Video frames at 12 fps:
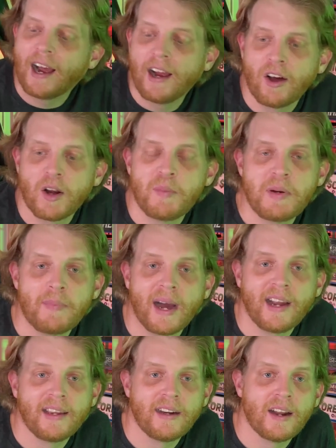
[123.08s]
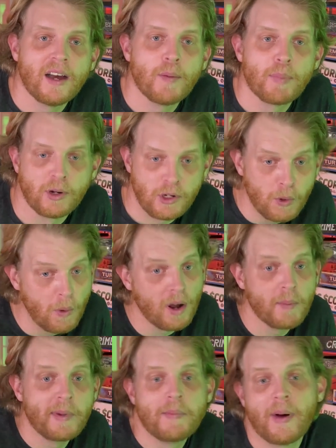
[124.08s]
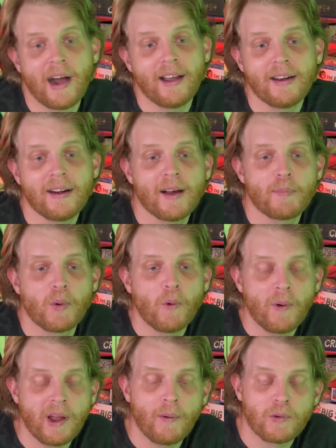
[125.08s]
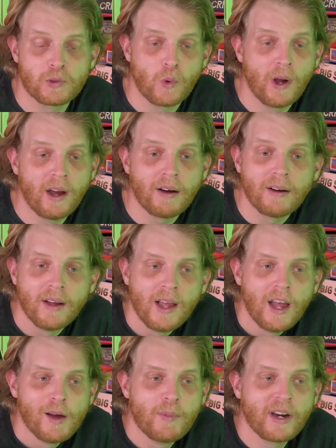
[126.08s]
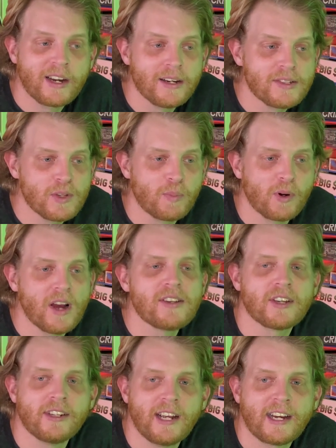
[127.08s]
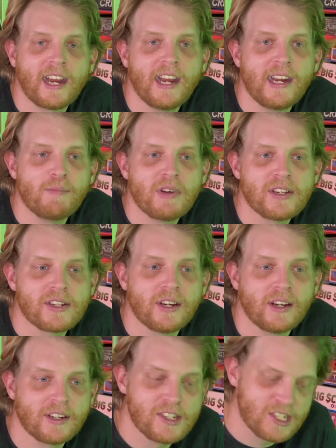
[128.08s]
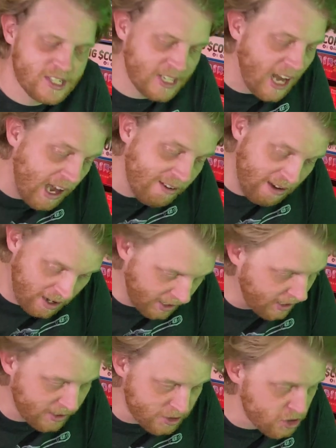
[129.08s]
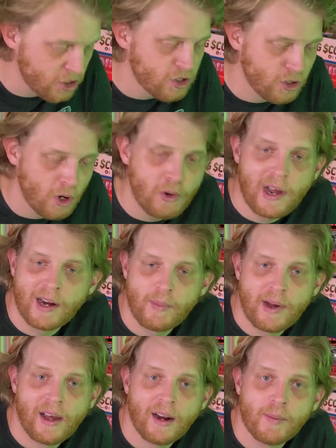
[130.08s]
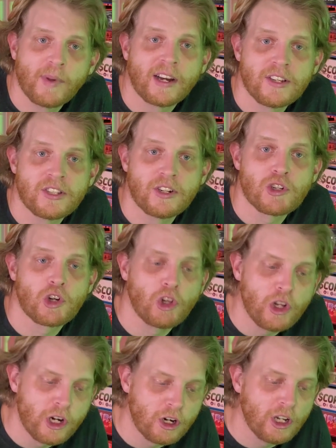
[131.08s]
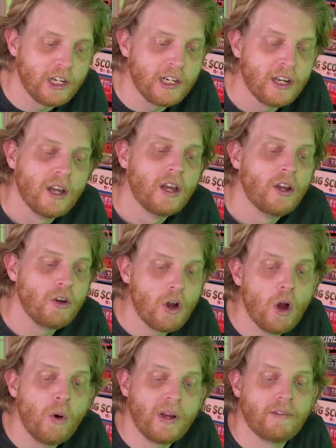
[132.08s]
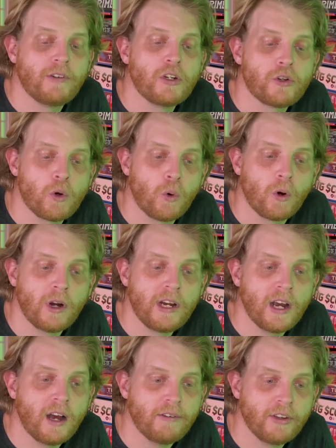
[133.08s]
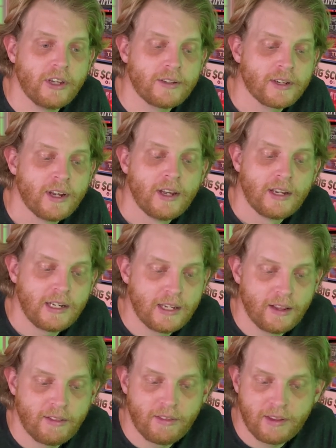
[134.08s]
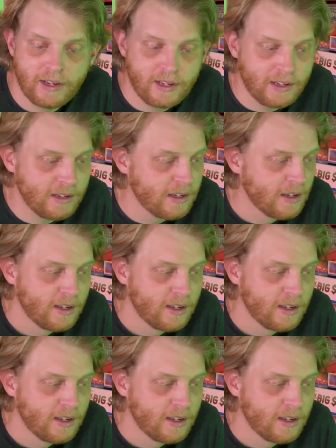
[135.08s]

I ought to be buying it up, or you ought to be buying it up as well, because the price on that game is going to skyrocket. There's just no doubt about it, because there's literally no inventory of it in the